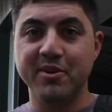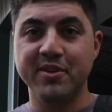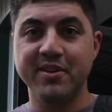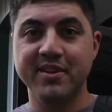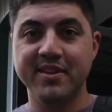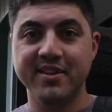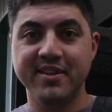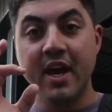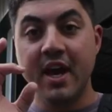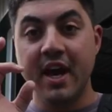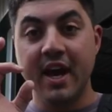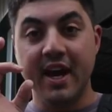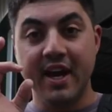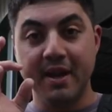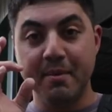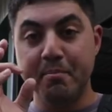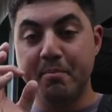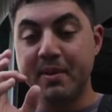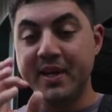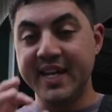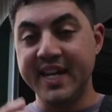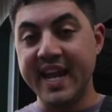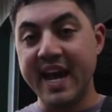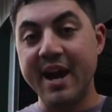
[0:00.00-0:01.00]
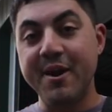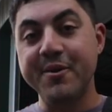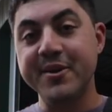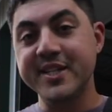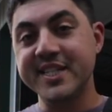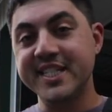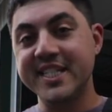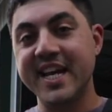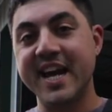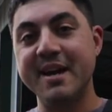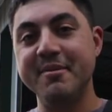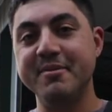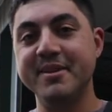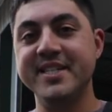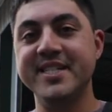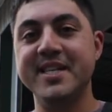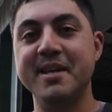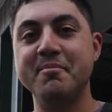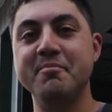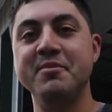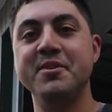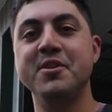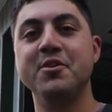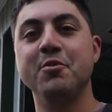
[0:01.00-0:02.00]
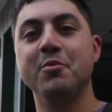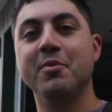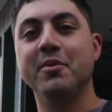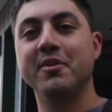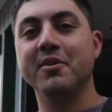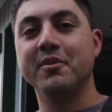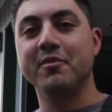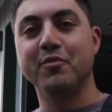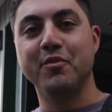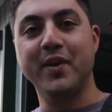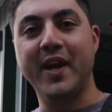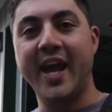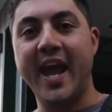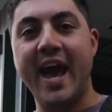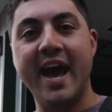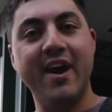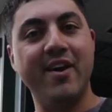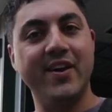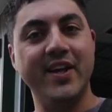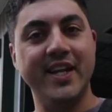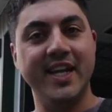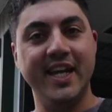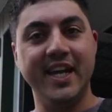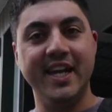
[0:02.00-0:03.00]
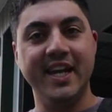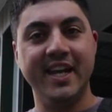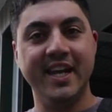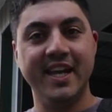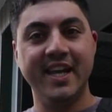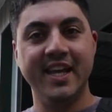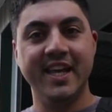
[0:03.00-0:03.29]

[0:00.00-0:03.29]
Uh, but now it's time to step into the world of reality.